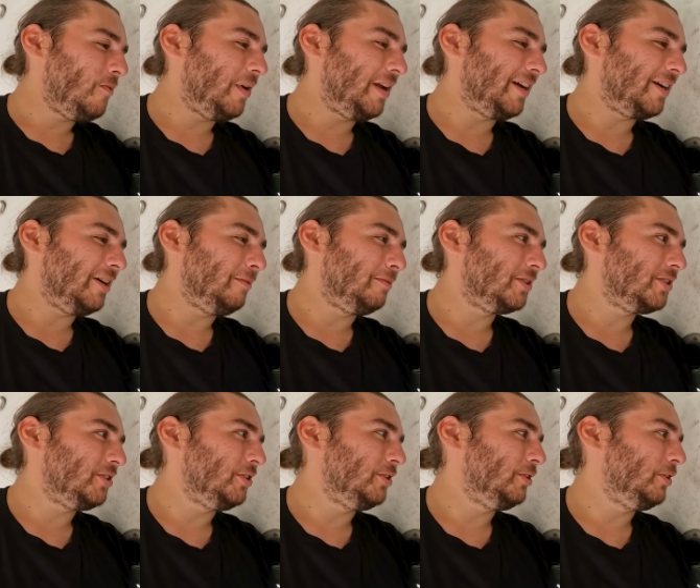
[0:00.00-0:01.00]
when it
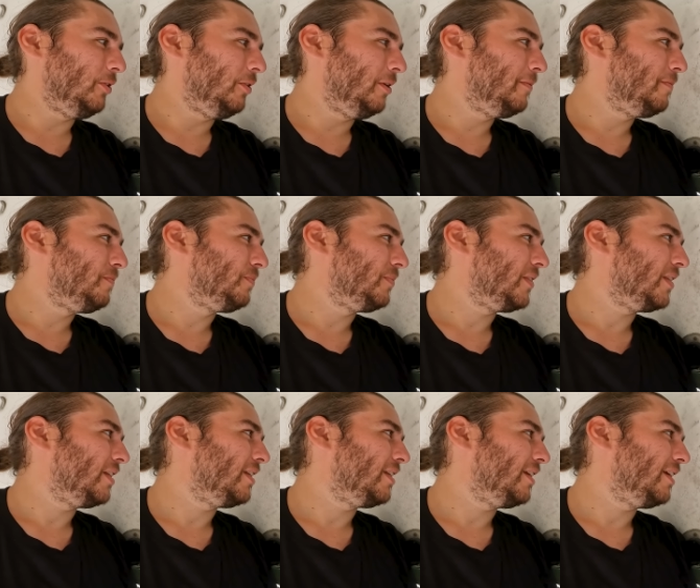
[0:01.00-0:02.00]
comes to
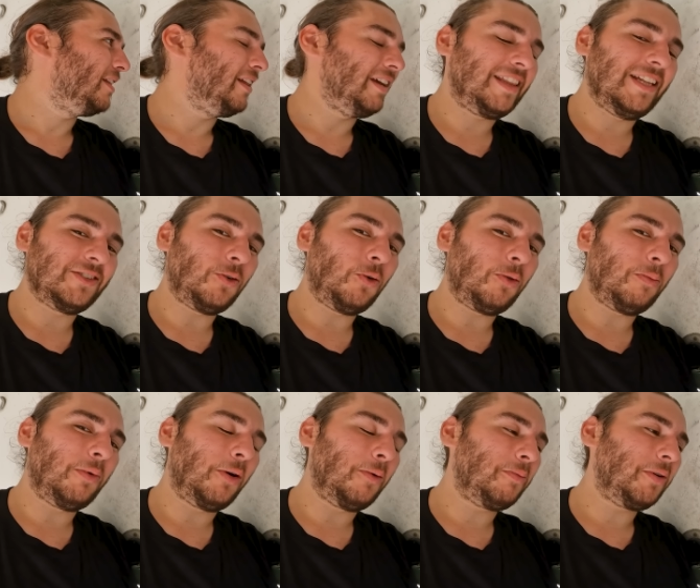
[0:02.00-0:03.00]
like these
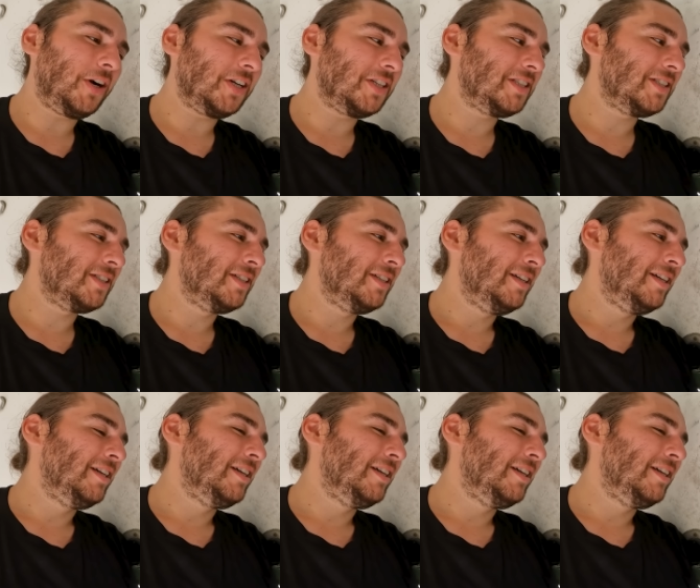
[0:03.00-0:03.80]
old boat parts.